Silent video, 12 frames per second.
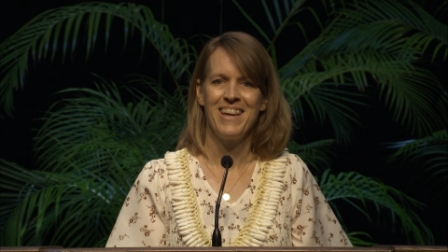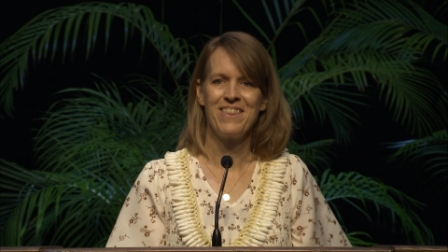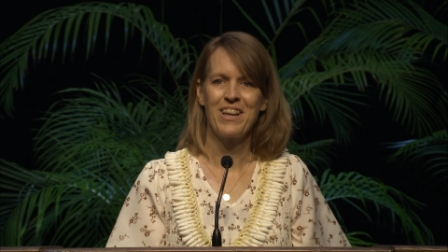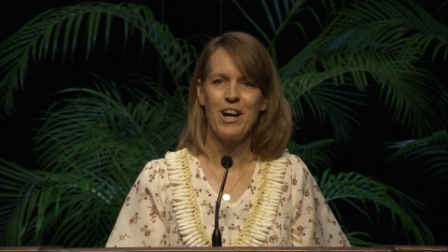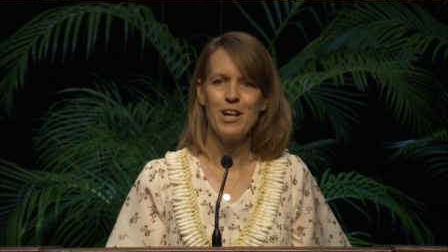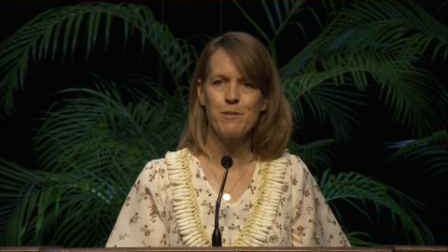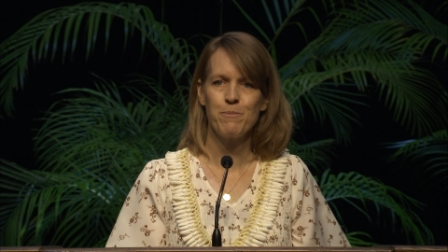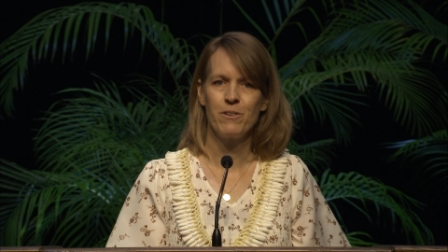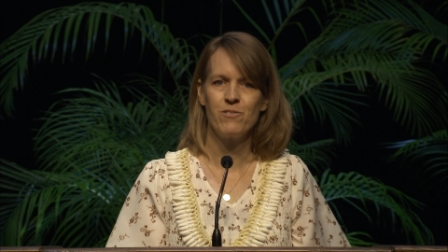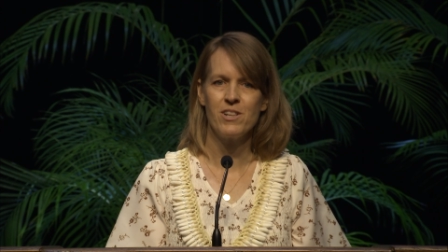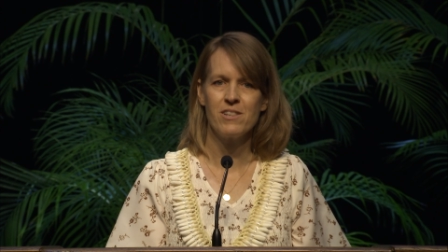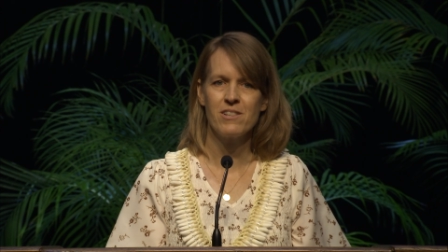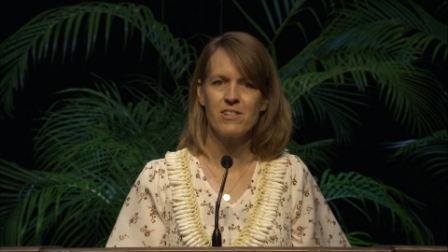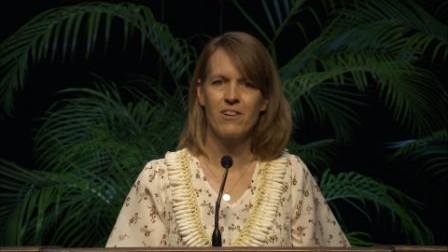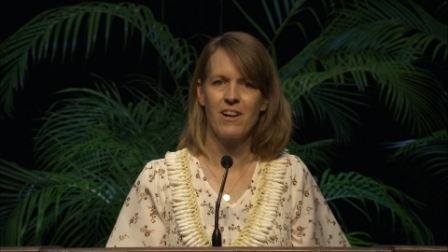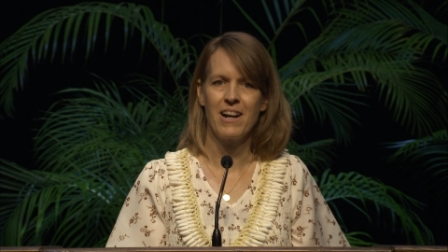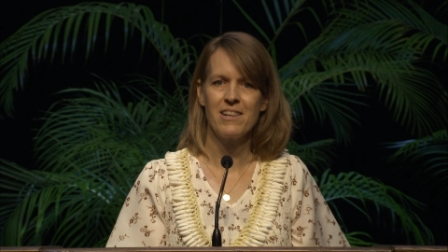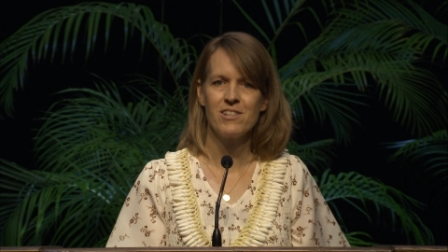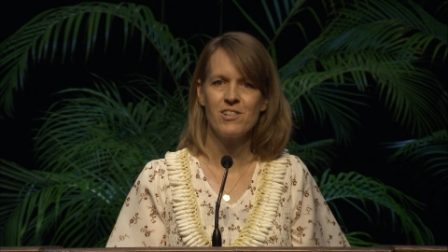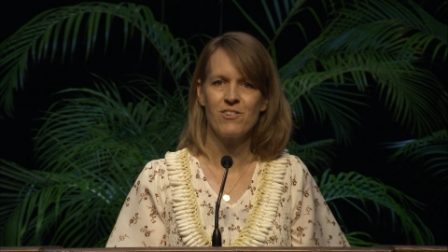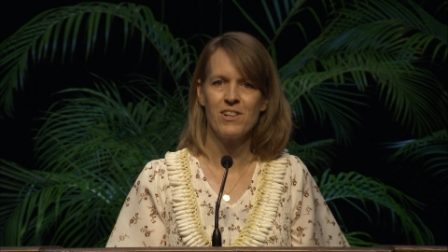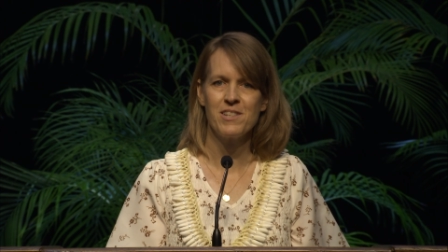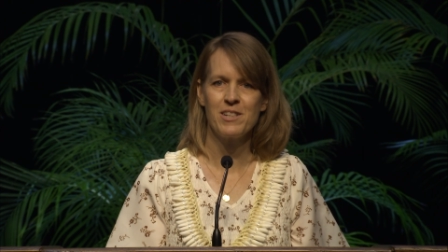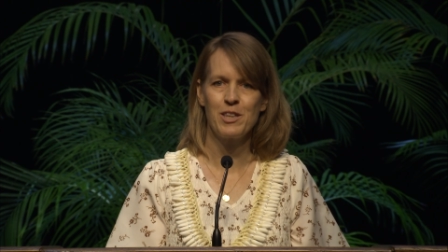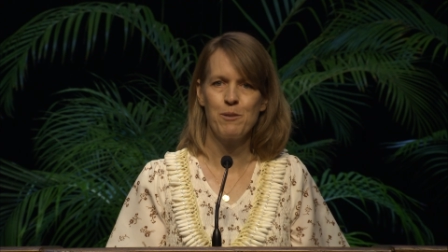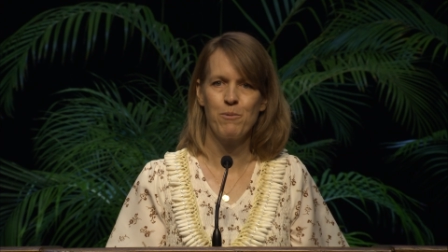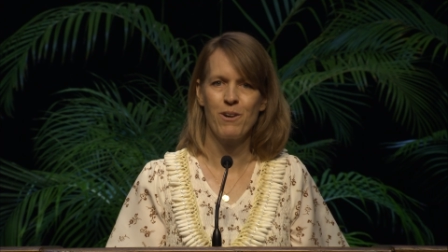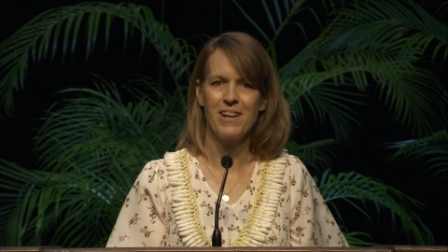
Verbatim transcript: In the gospel of Jesus Christ, trusting the